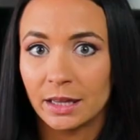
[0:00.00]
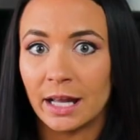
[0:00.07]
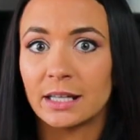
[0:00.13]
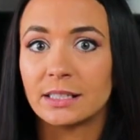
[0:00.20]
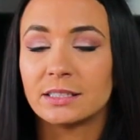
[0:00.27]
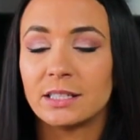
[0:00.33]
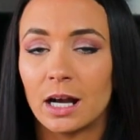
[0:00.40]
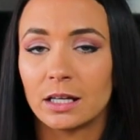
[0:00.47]
that
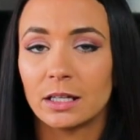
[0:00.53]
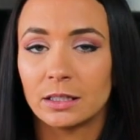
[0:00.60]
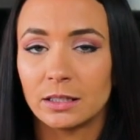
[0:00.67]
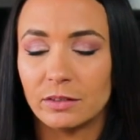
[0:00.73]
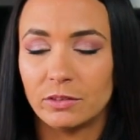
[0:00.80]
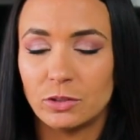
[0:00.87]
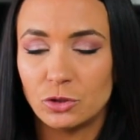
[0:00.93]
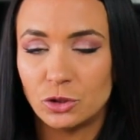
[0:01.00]
is not gonna
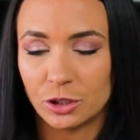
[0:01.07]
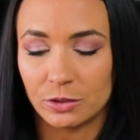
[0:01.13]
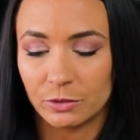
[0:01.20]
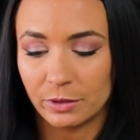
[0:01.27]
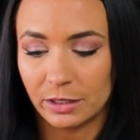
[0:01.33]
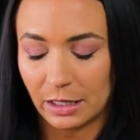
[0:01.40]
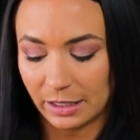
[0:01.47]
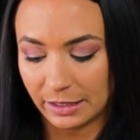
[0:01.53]
leave you
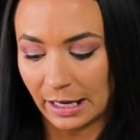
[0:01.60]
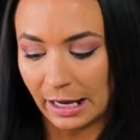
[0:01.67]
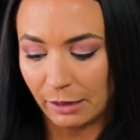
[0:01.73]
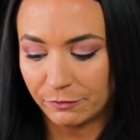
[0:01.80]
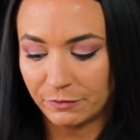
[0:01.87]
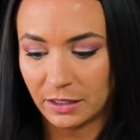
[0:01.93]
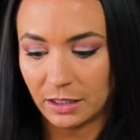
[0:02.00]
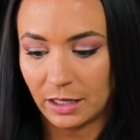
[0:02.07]
jittery like
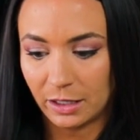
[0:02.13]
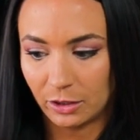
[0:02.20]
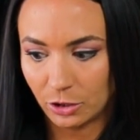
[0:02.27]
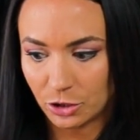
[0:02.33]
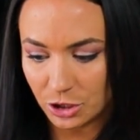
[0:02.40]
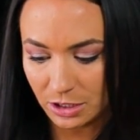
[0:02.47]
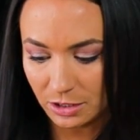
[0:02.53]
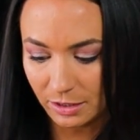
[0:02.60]
caffeine energy